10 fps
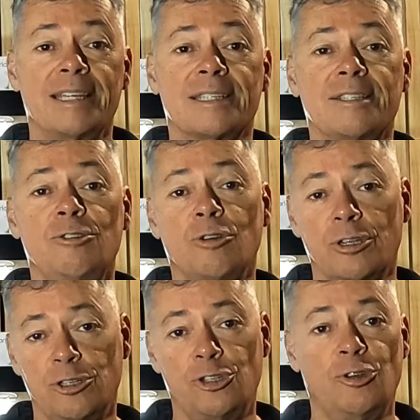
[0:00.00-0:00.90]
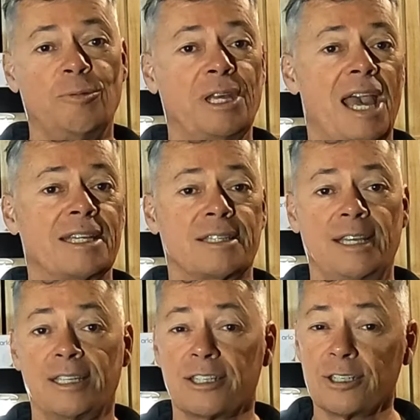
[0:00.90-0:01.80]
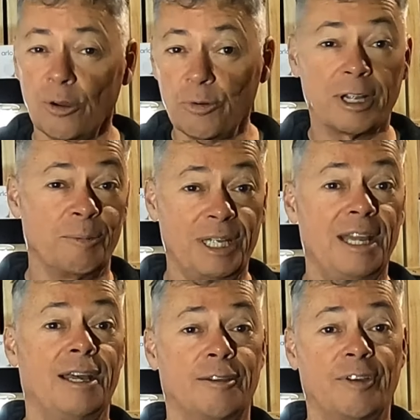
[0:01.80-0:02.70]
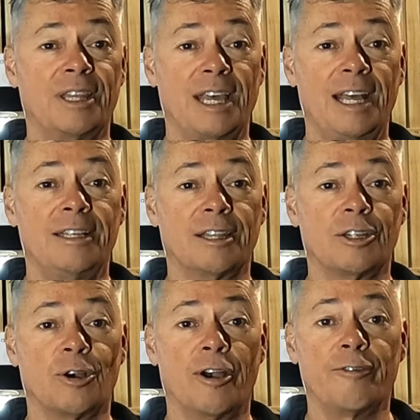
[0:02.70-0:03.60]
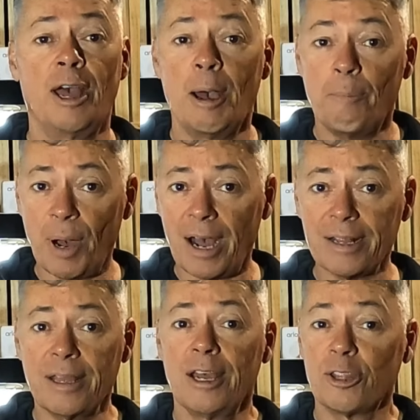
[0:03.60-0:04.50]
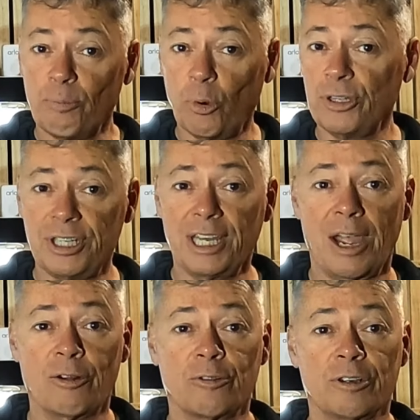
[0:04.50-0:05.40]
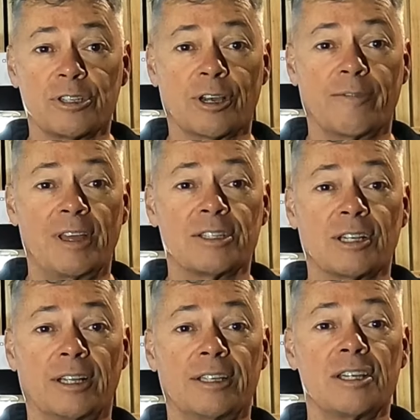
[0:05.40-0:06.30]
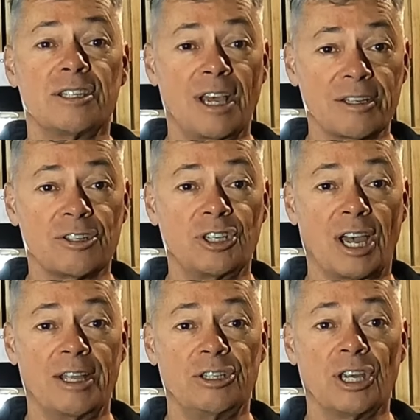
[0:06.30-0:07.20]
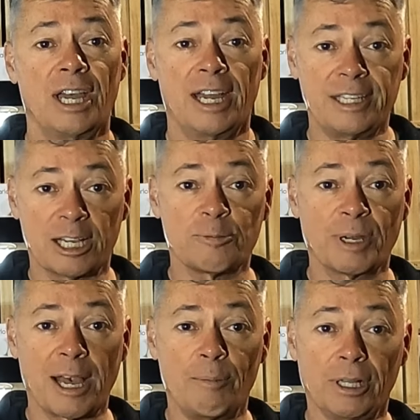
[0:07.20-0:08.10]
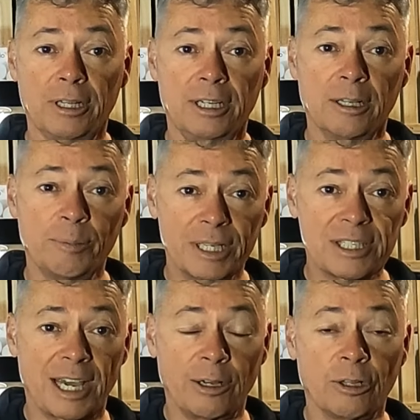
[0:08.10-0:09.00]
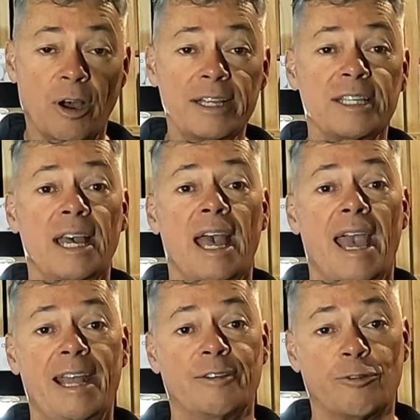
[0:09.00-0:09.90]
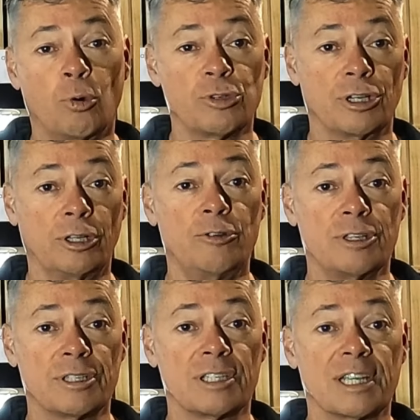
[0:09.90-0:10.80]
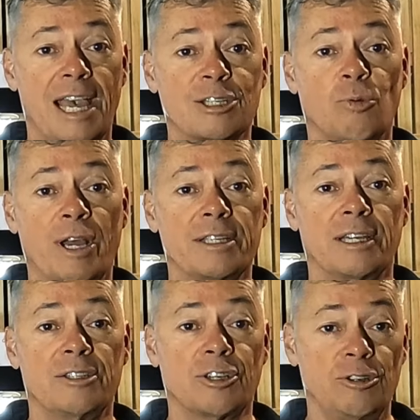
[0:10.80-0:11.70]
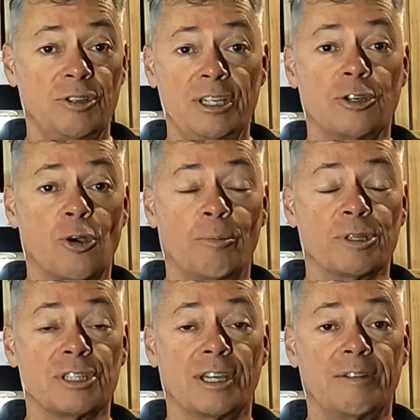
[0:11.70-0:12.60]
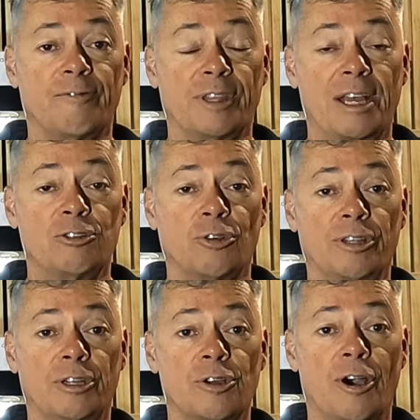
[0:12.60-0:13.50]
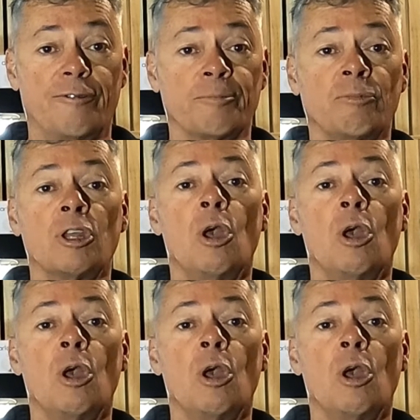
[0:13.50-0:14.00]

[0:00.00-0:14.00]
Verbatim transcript: as you consume gas, they're still going to be negative at the end of the dive. But the buoyancy characteristic of that cylinder does change. It does become a little bit tail light, and of course it loses its gas weight, and so you need to compensate for that during the dive.